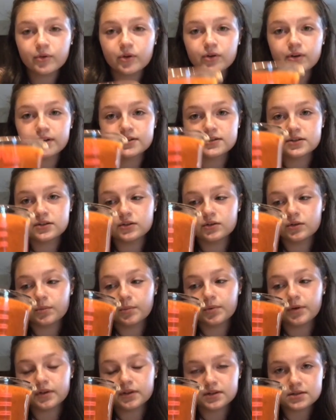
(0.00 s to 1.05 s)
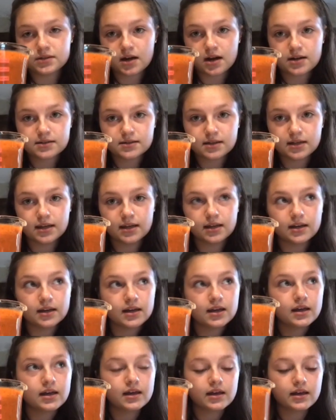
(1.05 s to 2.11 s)
going to put the sauce in
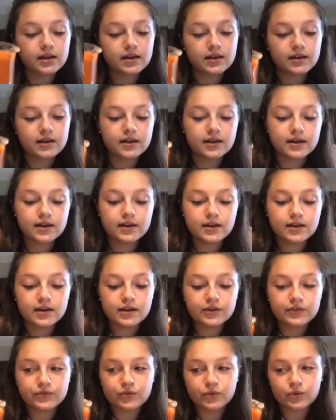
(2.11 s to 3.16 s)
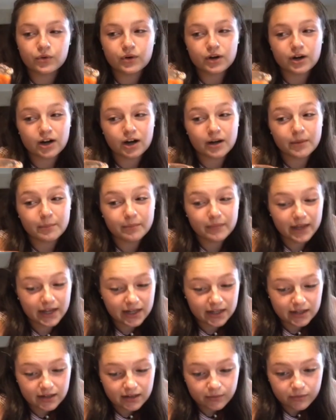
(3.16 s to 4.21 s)
for a
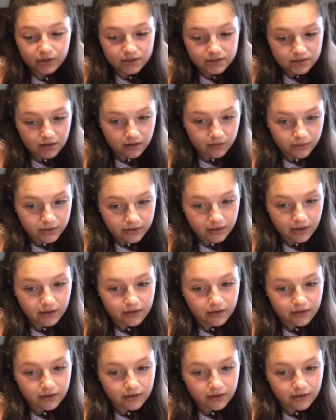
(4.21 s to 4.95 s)
minute. I'm going to start with and